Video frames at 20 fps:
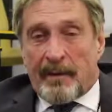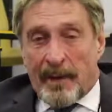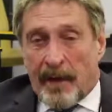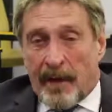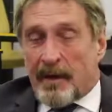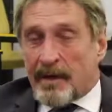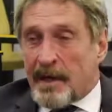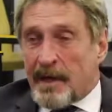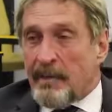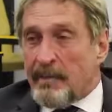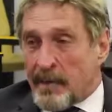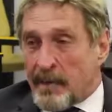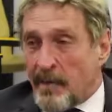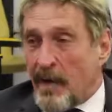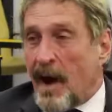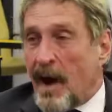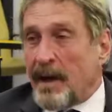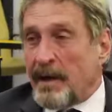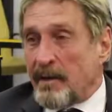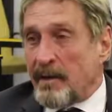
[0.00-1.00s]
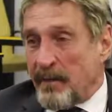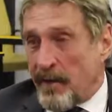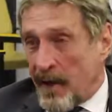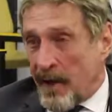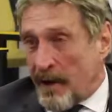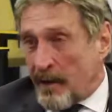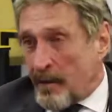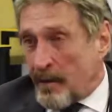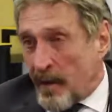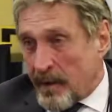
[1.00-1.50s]
because I'm trying to
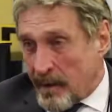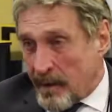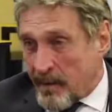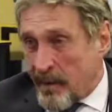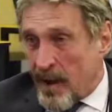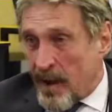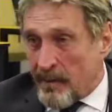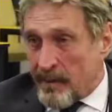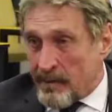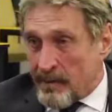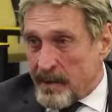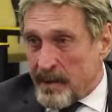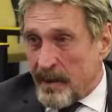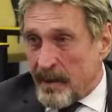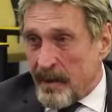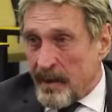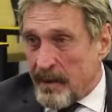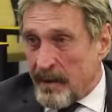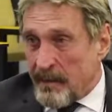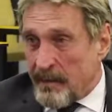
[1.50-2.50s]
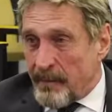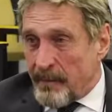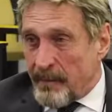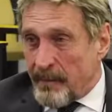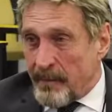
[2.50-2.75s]
find what the problems are.